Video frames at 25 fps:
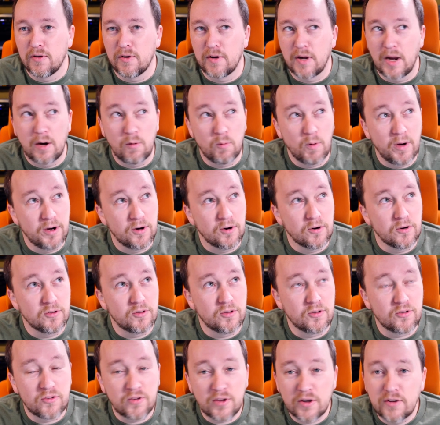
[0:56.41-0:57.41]
I rendered
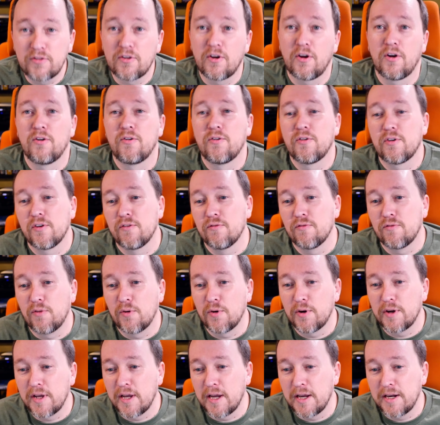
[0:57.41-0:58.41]

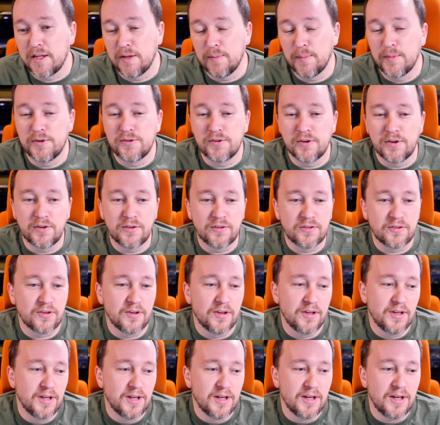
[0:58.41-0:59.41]
648 images
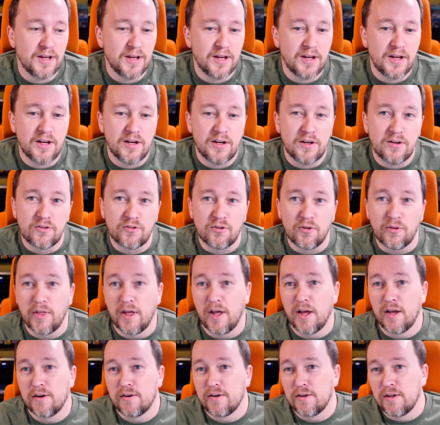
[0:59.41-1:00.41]
so
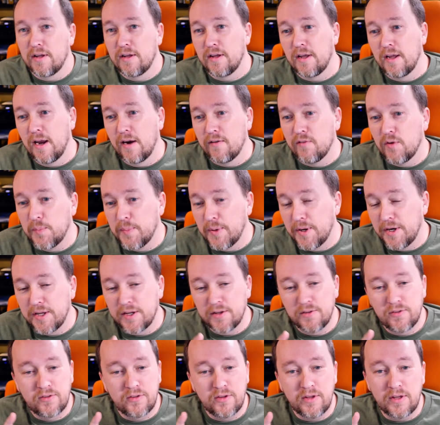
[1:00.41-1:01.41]
that everybody
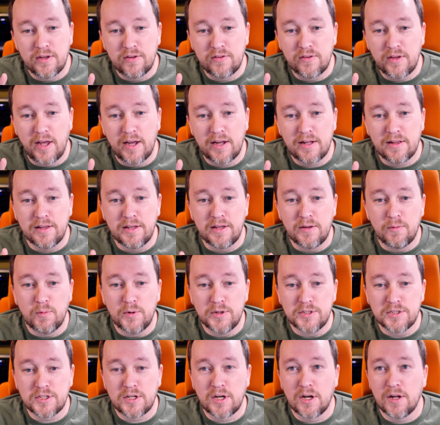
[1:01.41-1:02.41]
can see exactly
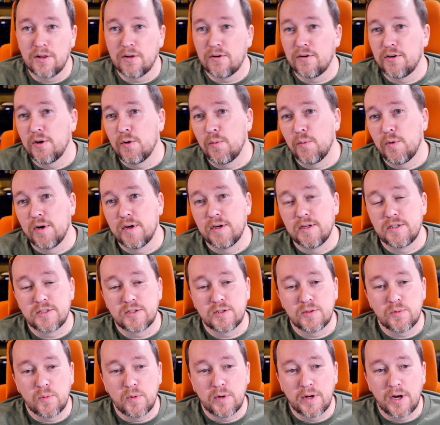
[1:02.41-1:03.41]
which color you
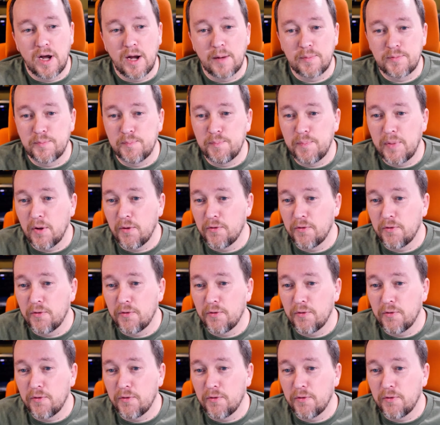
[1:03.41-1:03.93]
want, what belt